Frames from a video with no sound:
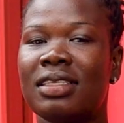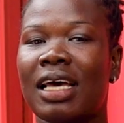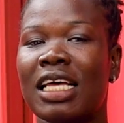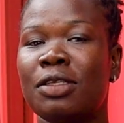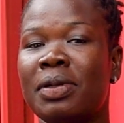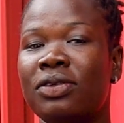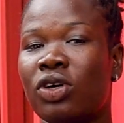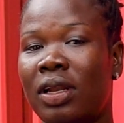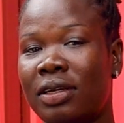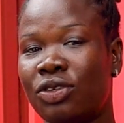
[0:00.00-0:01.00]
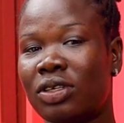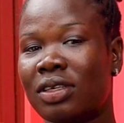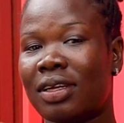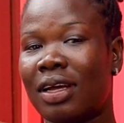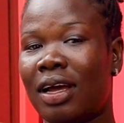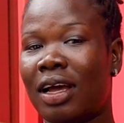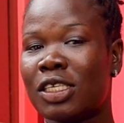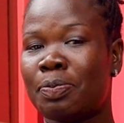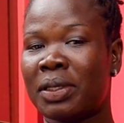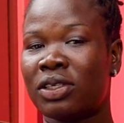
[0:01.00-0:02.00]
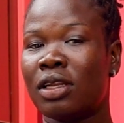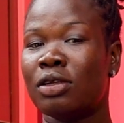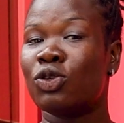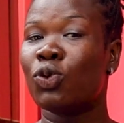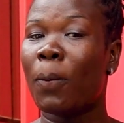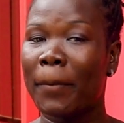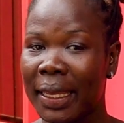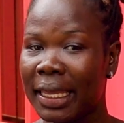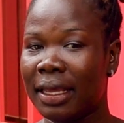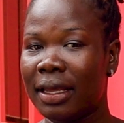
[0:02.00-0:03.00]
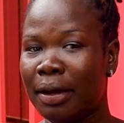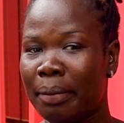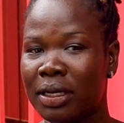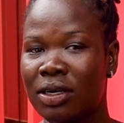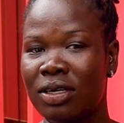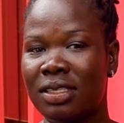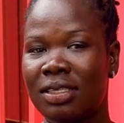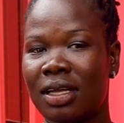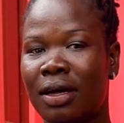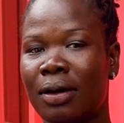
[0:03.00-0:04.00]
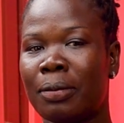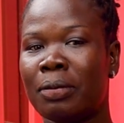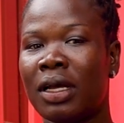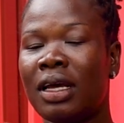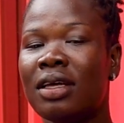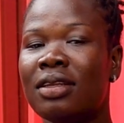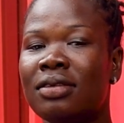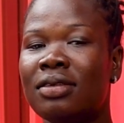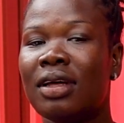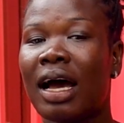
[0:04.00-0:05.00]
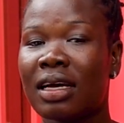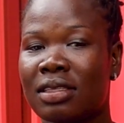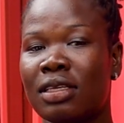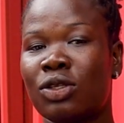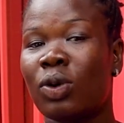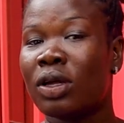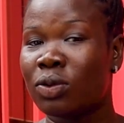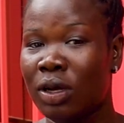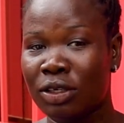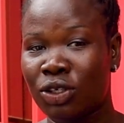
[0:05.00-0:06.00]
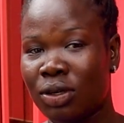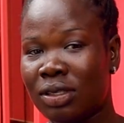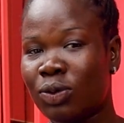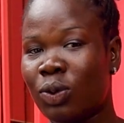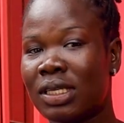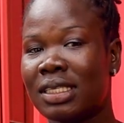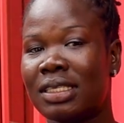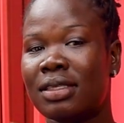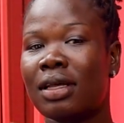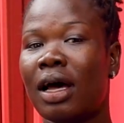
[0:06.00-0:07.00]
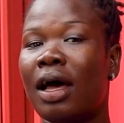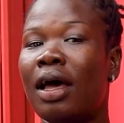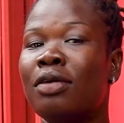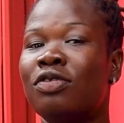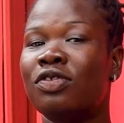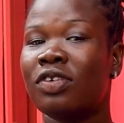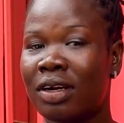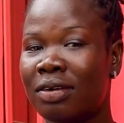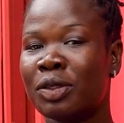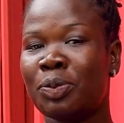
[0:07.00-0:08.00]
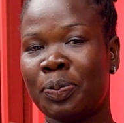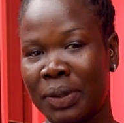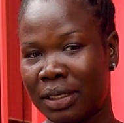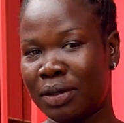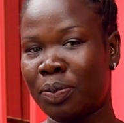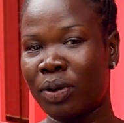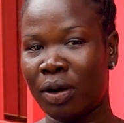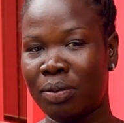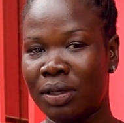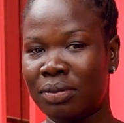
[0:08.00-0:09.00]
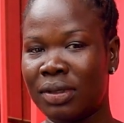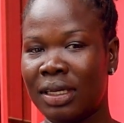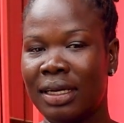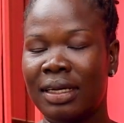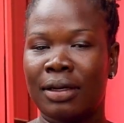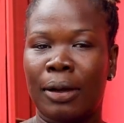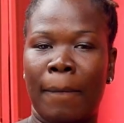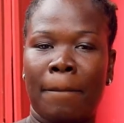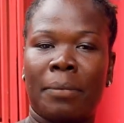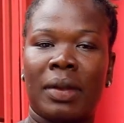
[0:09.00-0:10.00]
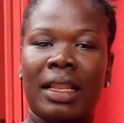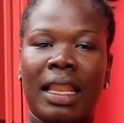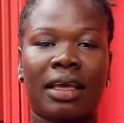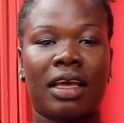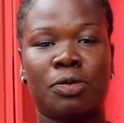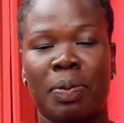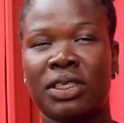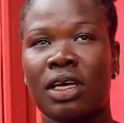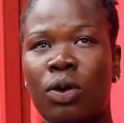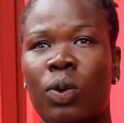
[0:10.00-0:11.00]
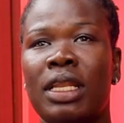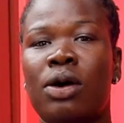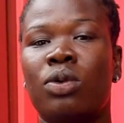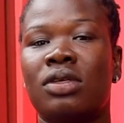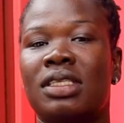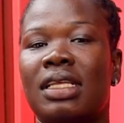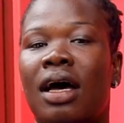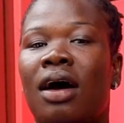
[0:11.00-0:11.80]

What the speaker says: It has been challenging, especially to me, because access to education was a very big problem. Like, especially when I was